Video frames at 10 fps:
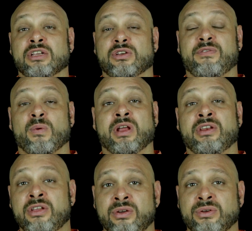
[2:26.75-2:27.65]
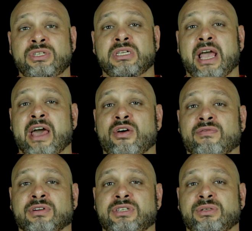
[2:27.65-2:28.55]
So if you want news, head
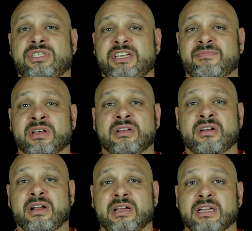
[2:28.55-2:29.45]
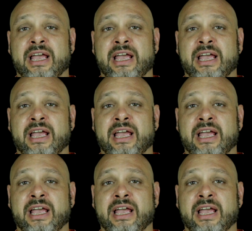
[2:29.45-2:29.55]
over to Steve Miller